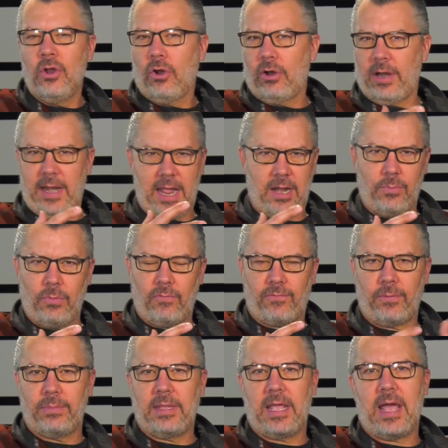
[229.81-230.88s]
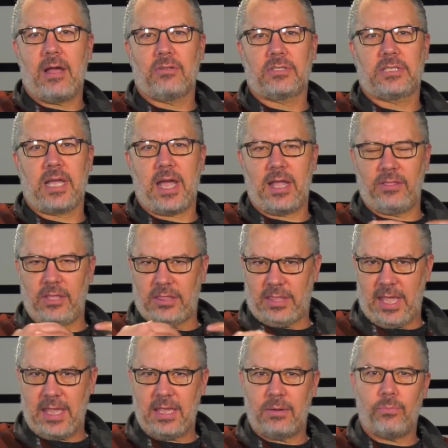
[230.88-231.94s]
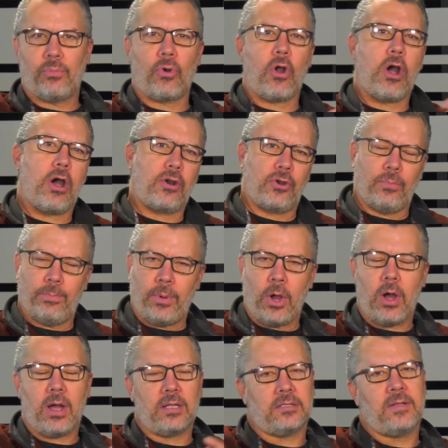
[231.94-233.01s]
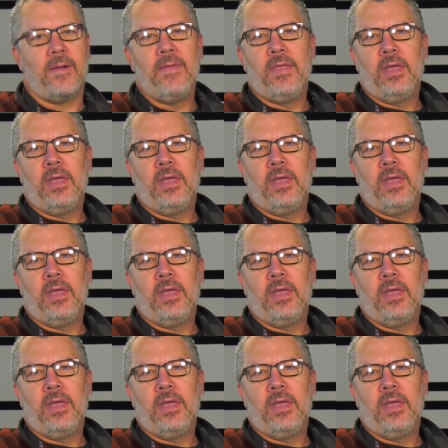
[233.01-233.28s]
or an animal from the outside that they had brought or bought,